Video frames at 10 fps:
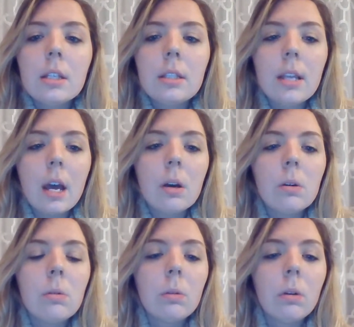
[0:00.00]

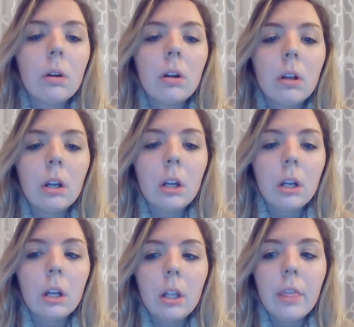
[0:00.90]
So
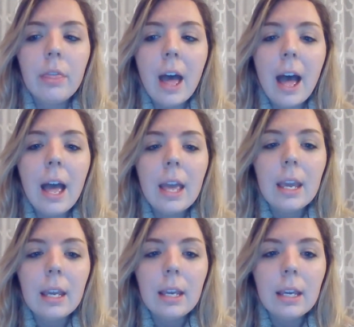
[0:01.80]

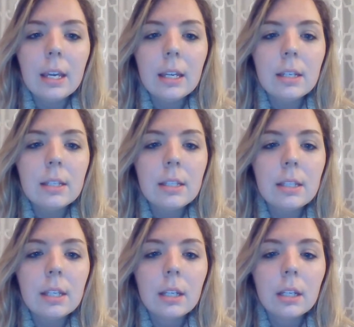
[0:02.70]
that
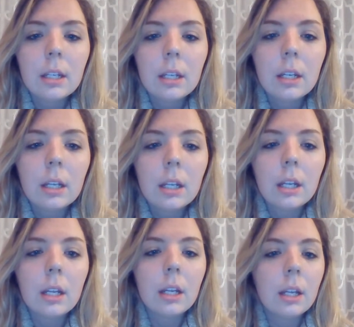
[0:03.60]
is
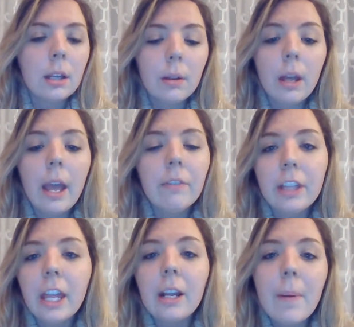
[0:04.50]

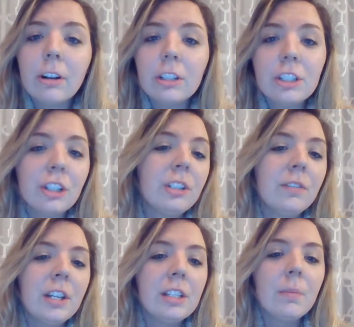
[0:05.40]
everything about
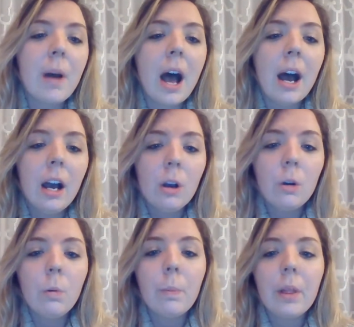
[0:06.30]
constructivism. I
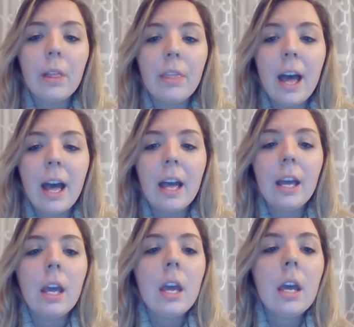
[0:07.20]
hope
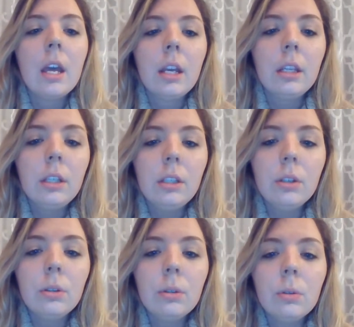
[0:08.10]
that
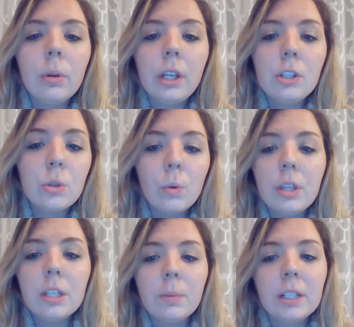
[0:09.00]
you
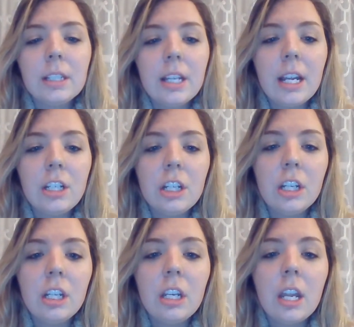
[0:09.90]
enjoyed this
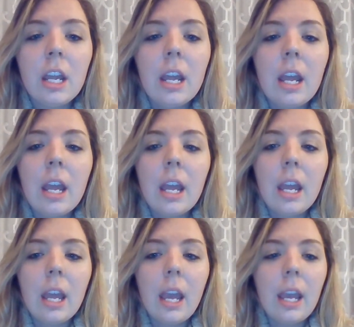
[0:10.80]
presentation,
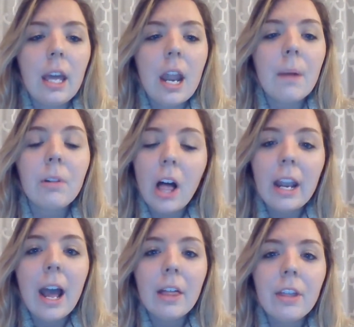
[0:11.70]
and I'm glad
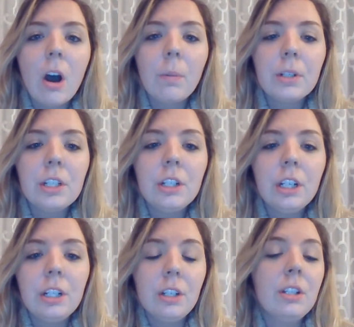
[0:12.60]
I had the
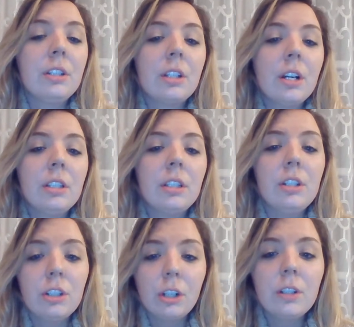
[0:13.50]
opportunity to discuss
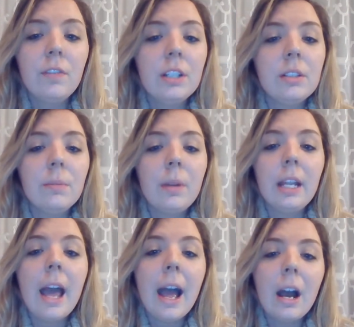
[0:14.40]
constructivism
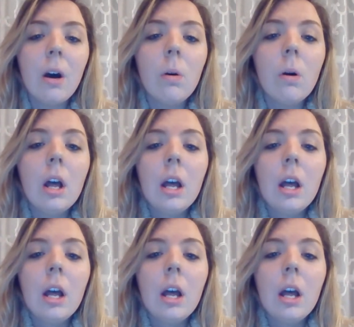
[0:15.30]
and how